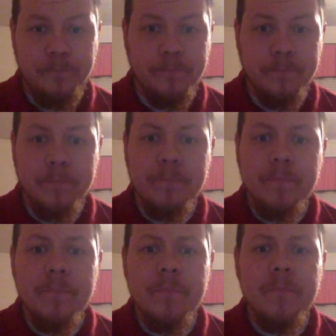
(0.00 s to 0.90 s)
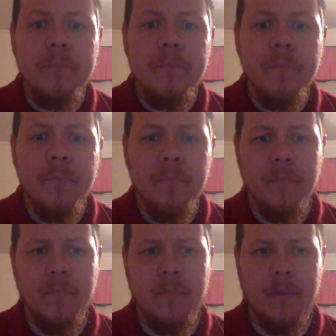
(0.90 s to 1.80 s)

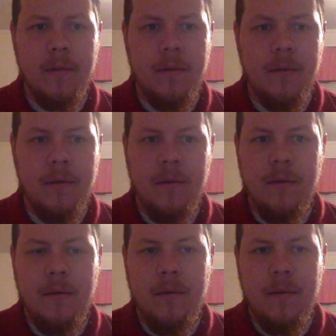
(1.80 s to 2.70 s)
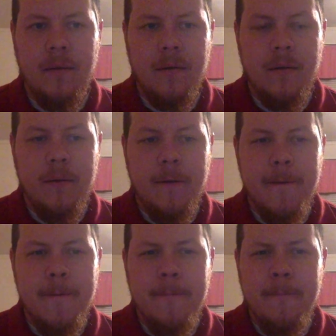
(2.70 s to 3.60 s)

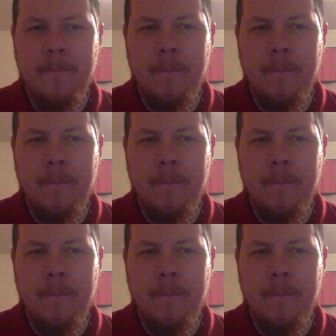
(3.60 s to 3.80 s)
Nobody speaks.